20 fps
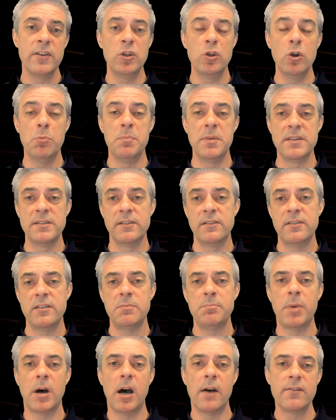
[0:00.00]
your business as
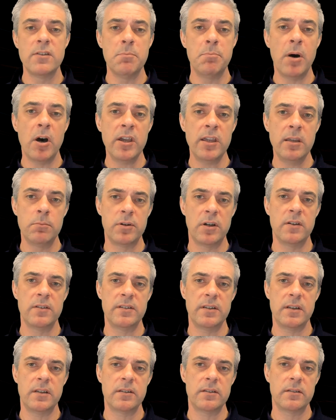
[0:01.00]
part of the buying
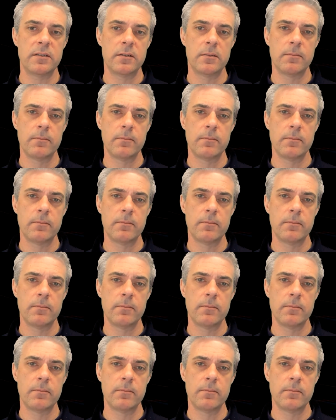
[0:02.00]
process.